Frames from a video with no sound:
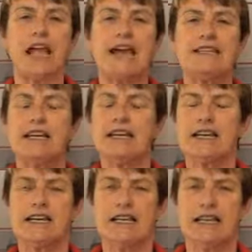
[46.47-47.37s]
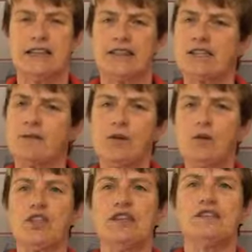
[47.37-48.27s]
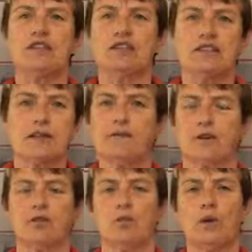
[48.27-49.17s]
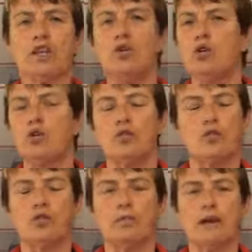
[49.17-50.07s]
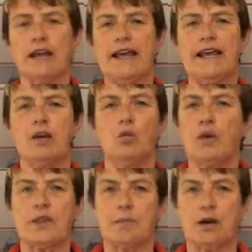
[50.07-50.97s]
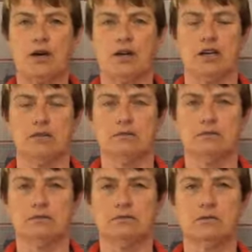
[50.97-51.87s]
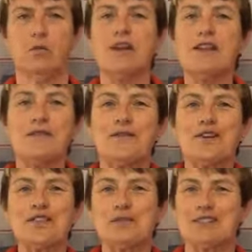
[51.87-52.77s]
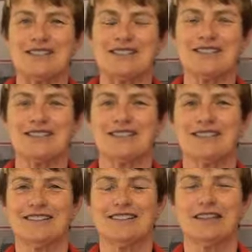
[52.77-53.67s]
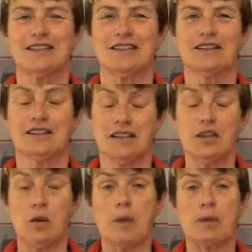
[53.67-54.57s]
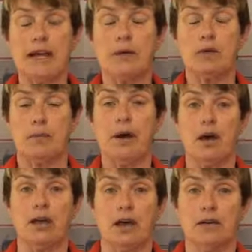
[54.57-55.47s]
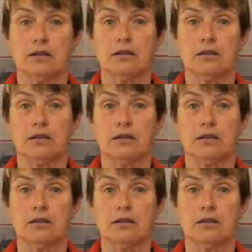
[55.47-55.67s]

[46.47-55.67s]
And there's a few things that are different when you're playing with a partner. One of the first ones is you are playing with a partner.